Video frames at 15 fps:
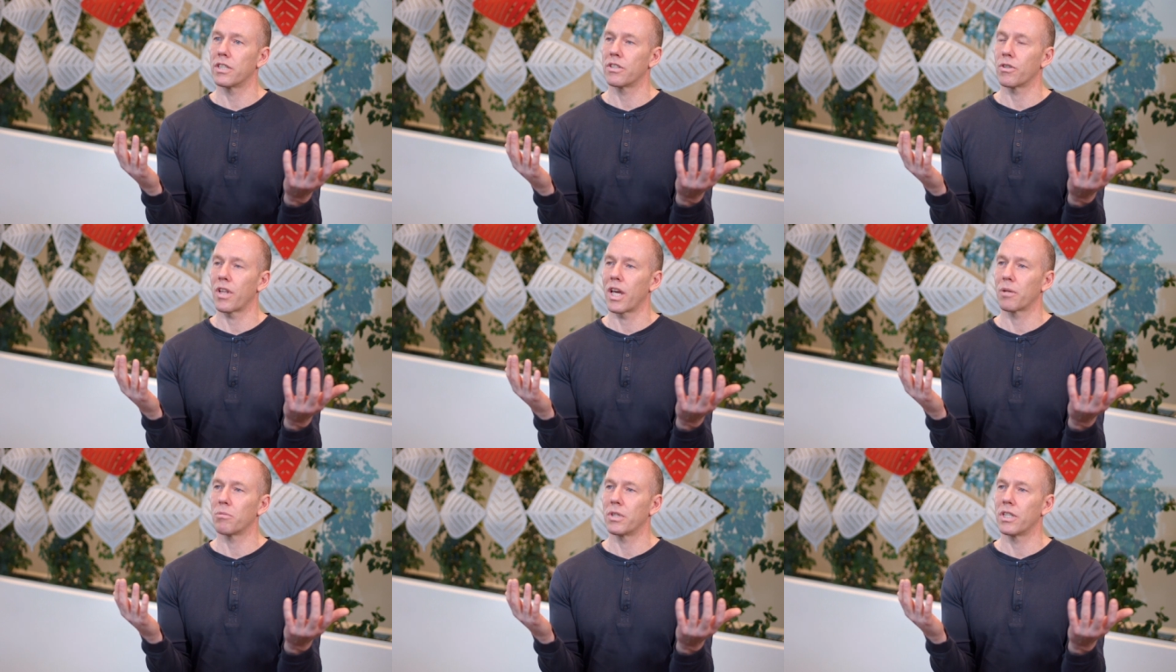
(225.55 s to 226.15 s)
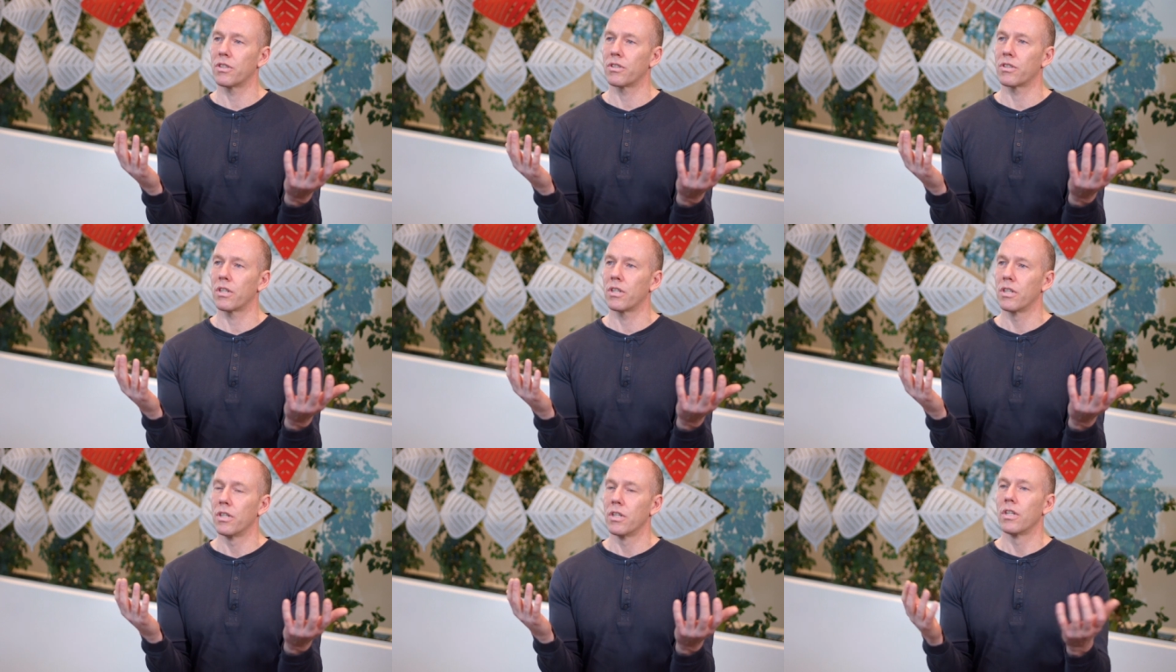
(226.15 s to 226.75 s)
So that means the,
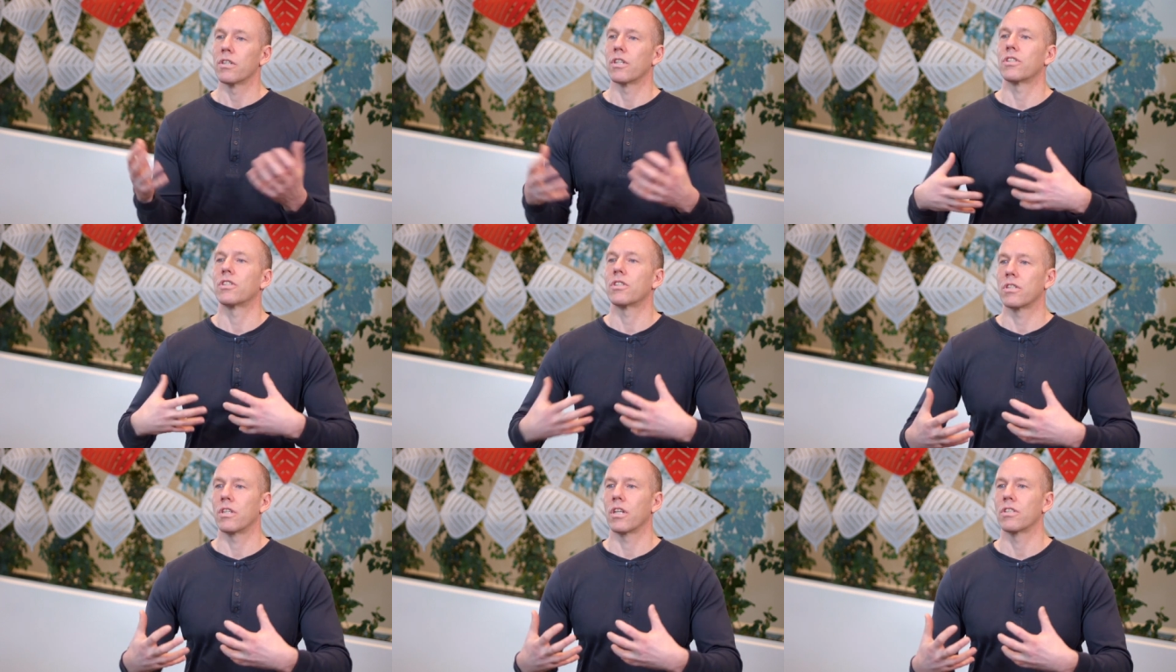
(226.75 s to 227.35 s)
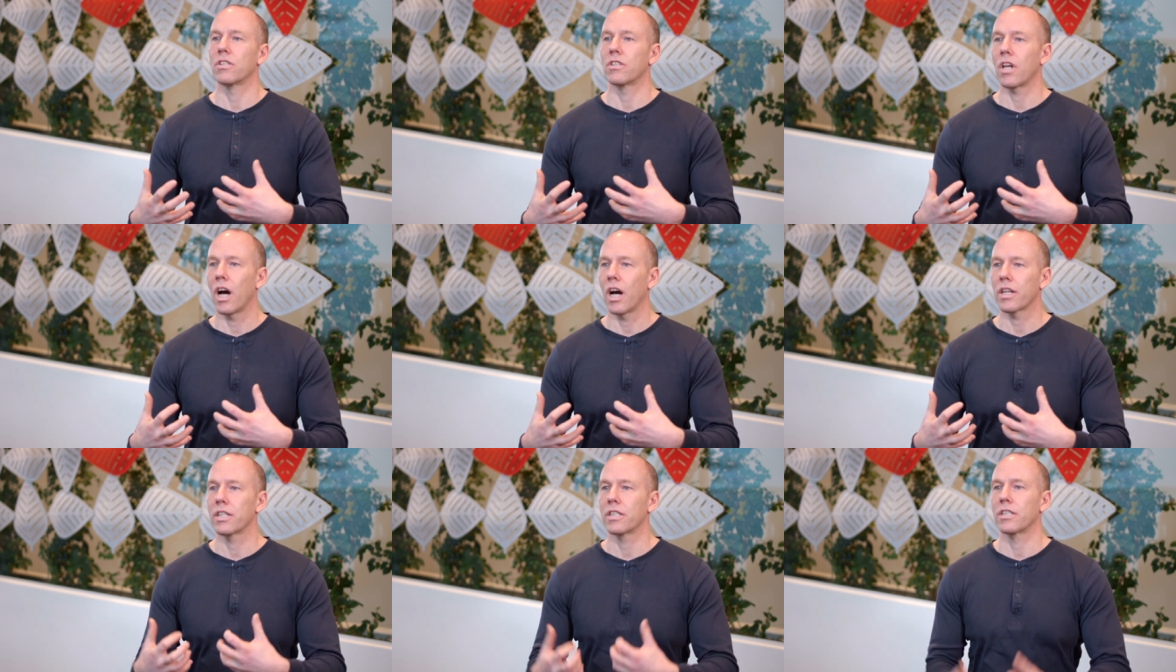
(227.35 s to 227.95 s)
the, the
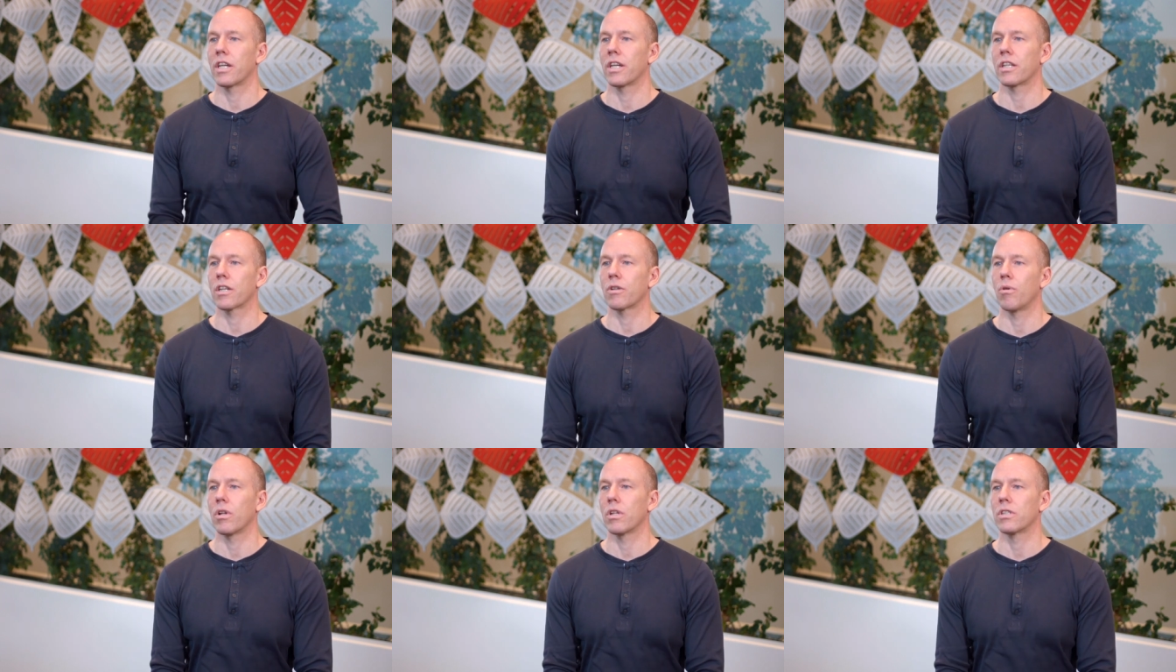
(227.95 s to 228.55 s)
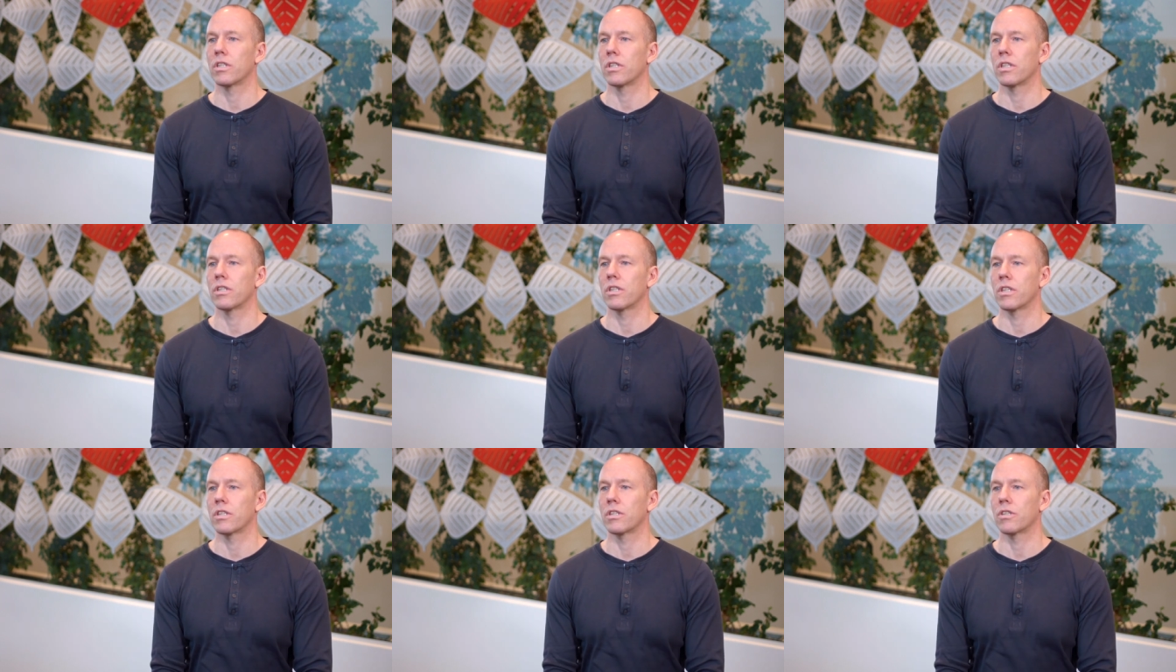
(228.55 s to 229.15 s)
starting data quality
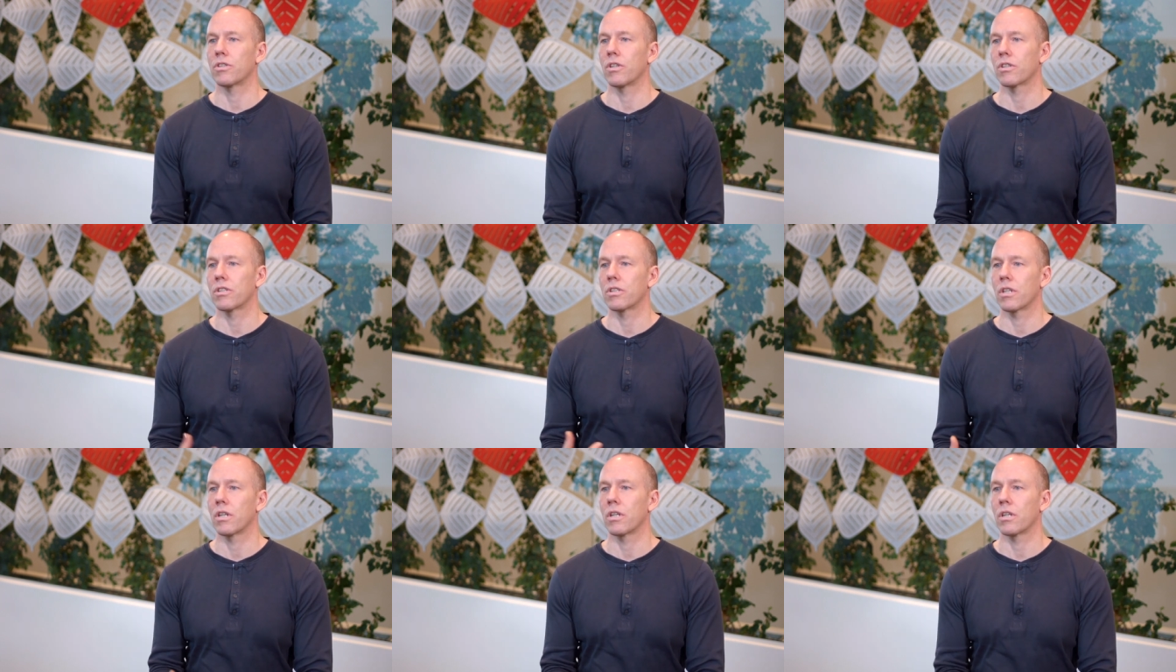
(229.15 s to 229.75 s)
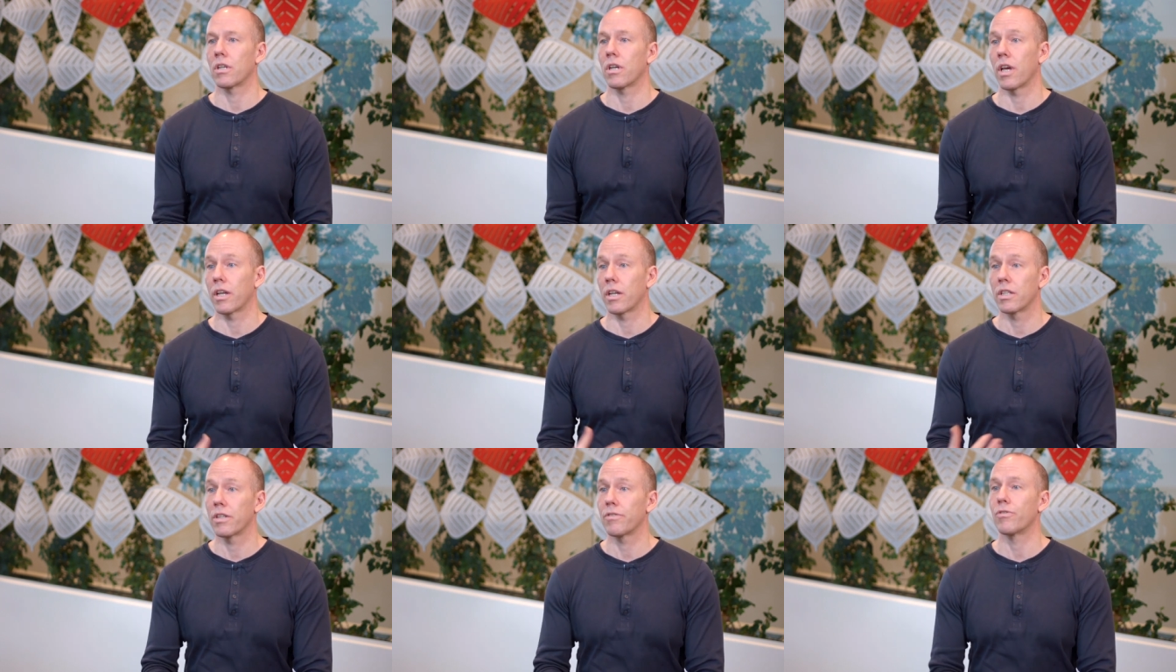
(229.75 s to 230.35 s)
is, is just uh, at
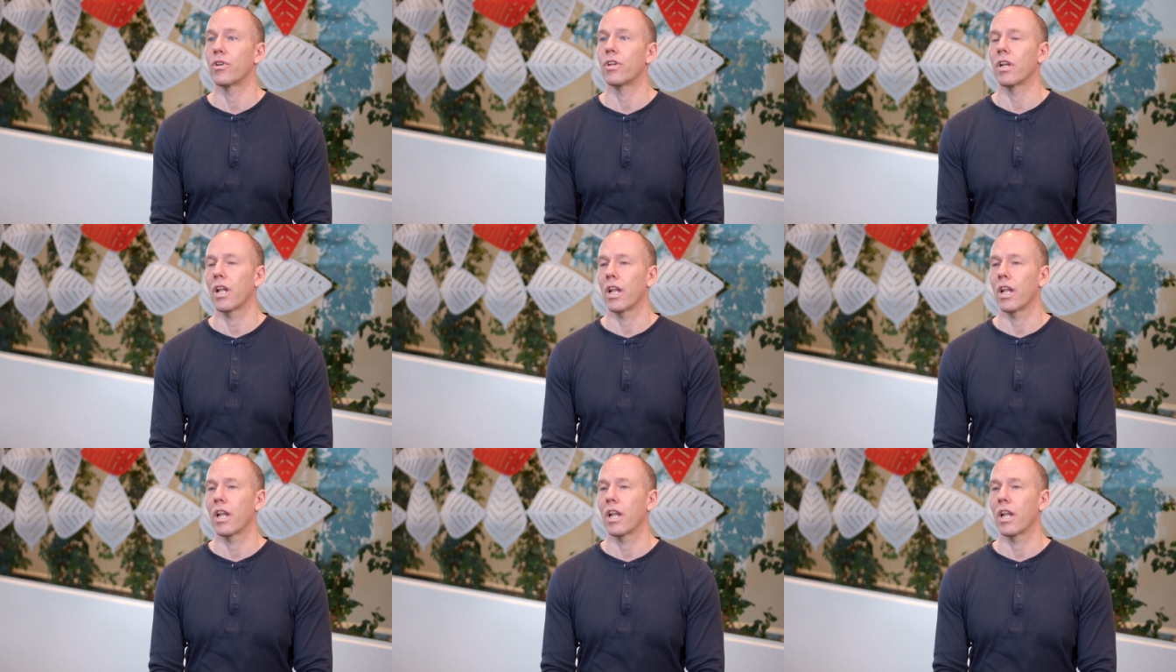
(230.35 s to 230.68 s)
a different